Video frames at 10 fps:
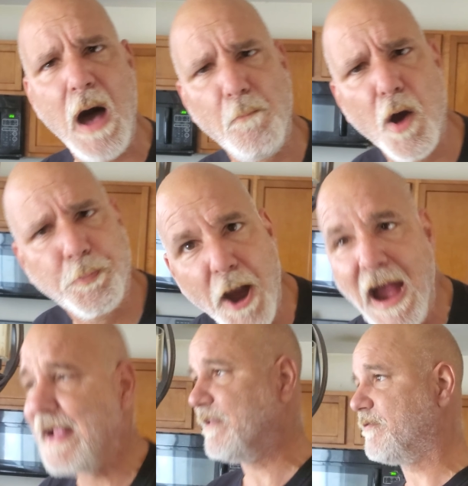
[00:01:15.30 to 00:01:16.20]
we want more
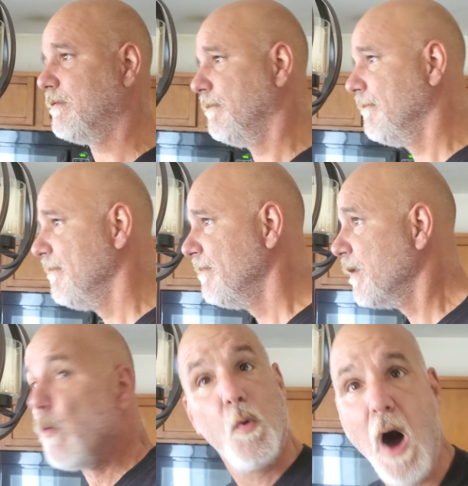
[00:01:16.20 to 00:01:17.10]
pranks.
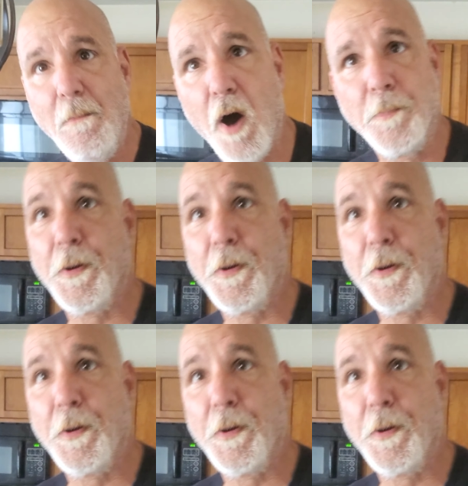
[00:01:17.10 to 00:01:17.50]
We want more